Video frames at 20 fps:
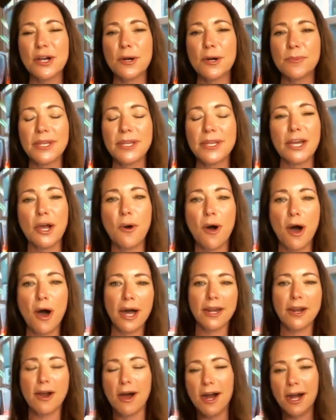are,
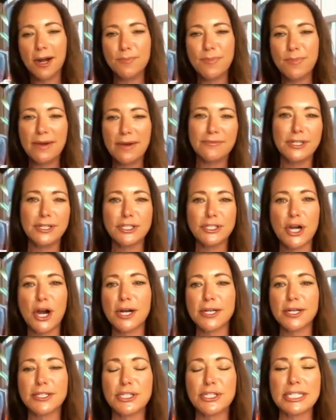on our beverage
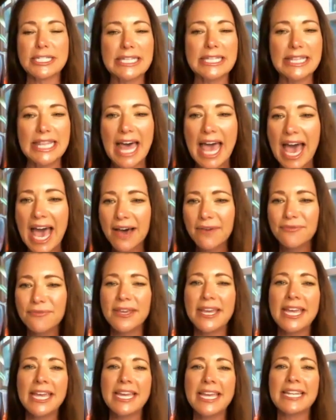carts, just
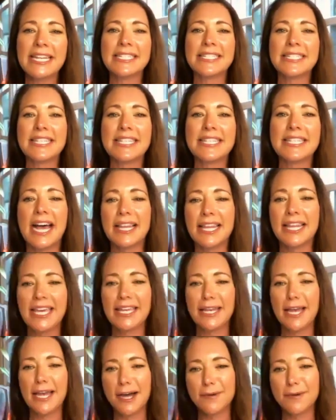laughing and telling